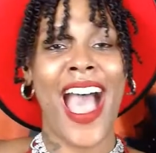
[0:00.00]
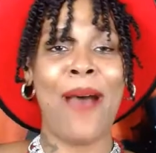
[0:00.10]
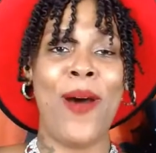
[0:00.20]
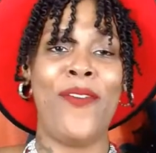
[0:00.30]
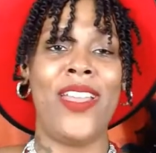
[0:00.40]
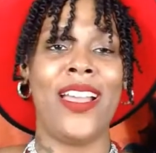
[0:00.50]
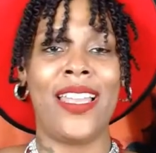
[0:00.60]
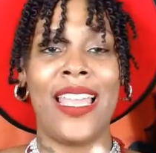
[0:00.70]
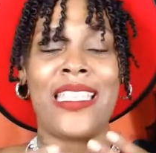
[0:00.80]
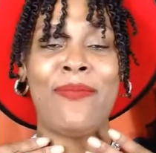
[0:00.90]
I'm over here
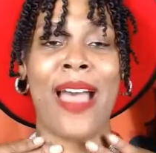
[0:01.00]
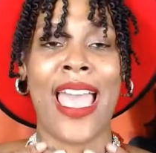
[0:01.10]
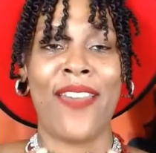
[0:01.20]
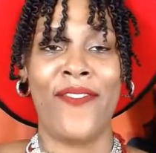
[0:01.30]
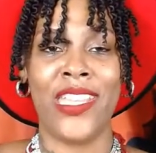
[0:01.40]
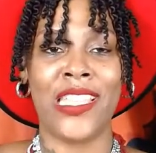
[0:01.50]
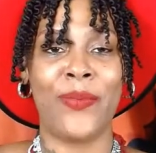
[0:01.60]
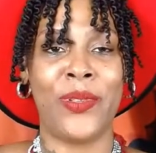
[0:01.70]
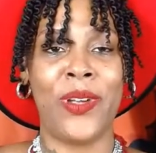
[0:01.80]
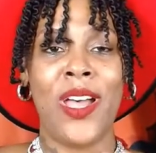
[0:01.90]
clutching my
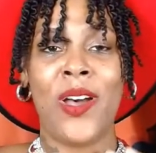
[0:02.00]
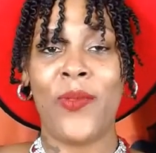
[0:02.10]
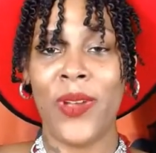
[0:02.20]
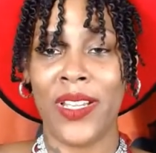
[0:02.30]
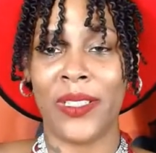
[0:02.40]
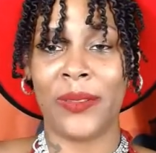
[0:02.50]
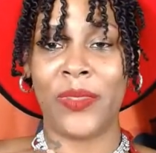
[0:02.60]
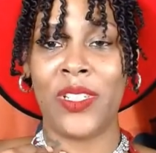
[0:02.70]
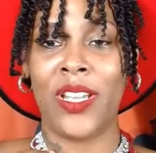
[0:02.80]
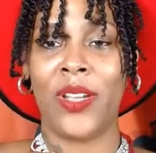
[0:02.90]
invisible,
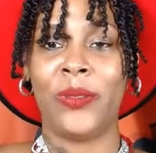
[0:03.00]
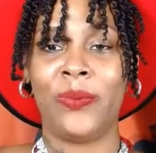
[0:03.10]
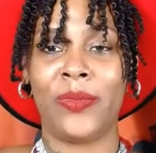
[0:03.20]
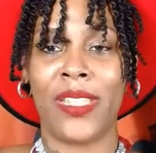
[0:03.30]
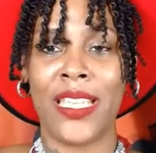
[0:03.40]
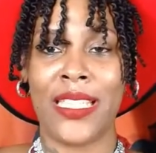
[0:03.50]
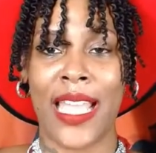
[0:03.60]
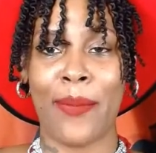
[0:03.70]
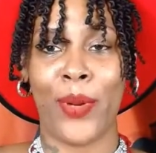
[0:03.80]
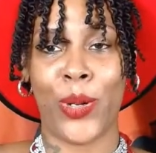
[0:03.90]
these
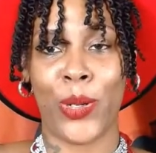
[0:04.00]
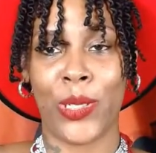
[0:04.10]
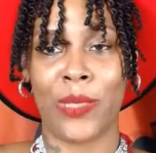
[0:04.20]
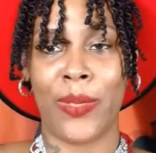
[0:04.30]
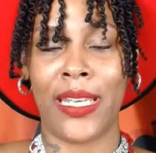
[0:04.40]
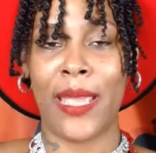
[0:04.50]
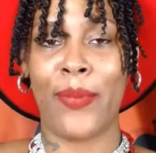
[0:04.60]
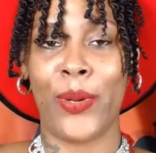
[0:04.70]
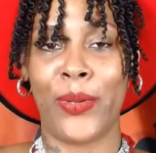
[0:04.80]
ain't pearls, but they,